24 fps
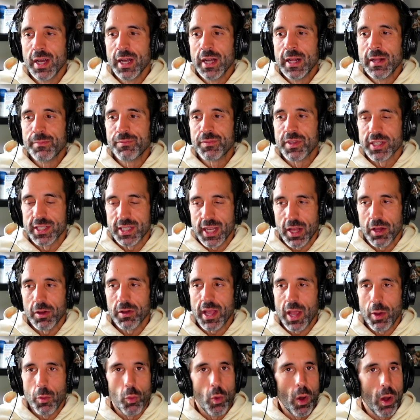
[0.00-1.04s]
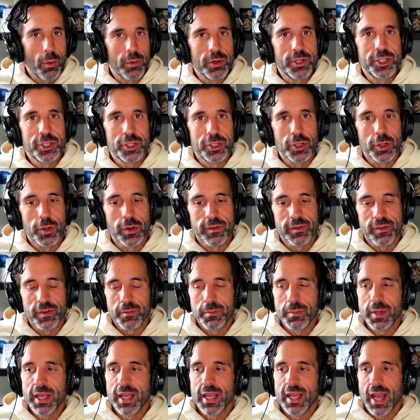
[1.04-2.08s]
to say, okay, what would you do if you're
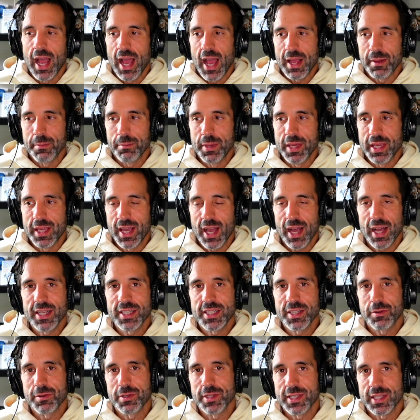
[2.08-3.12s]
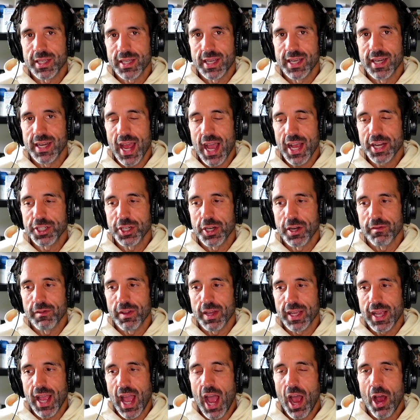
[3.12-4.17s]
me? Because it was the connection of
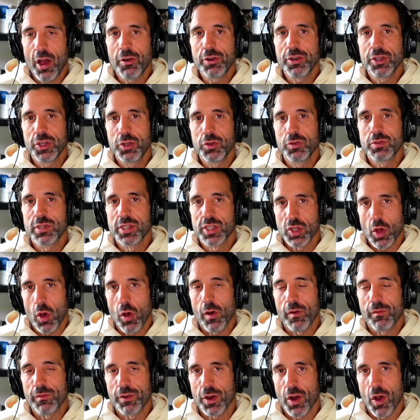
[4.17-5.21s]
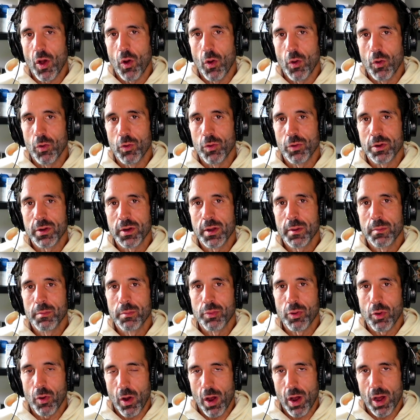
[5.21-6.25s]
like, how do you solve your own
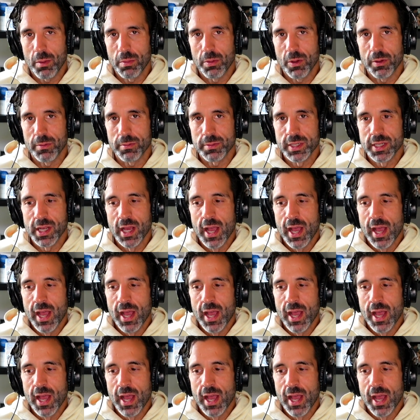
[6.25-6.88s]
problems?